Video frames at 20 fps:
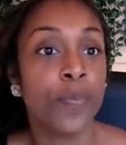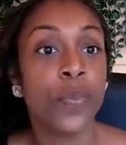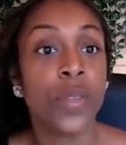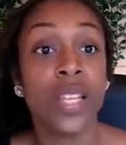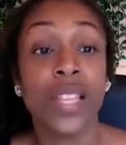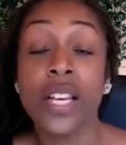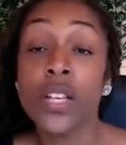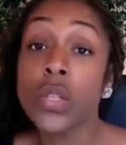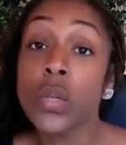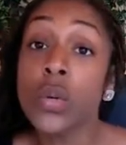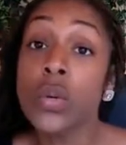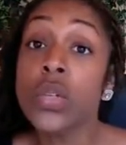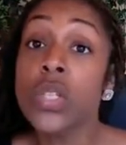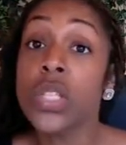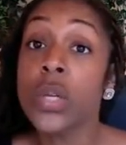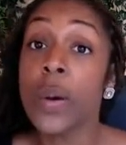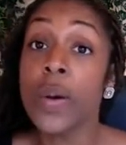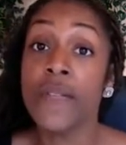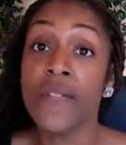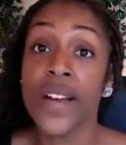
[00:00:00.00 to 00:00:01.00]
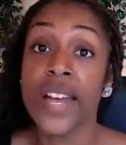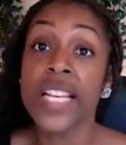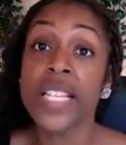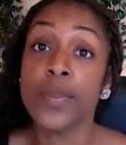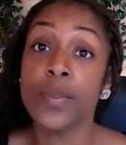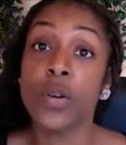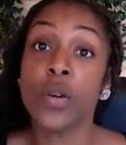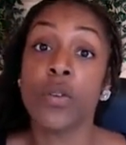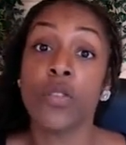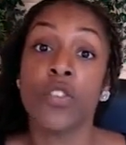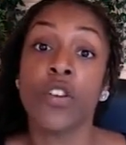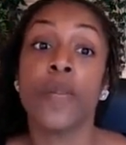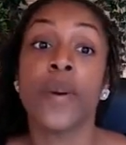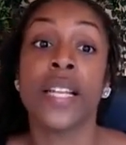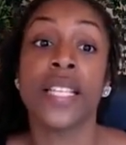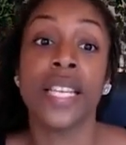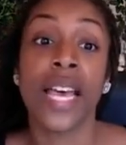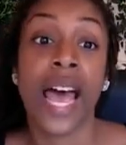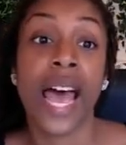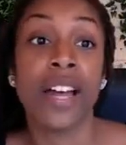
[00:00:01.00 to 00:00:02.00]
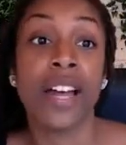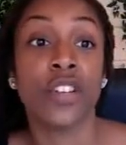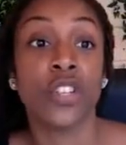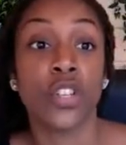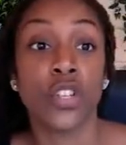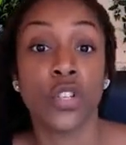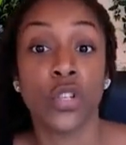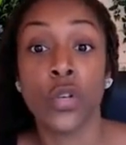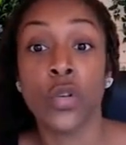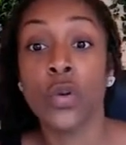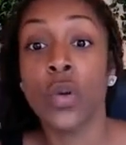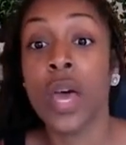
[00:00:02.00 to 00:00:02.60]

There's also a Facebook group attached to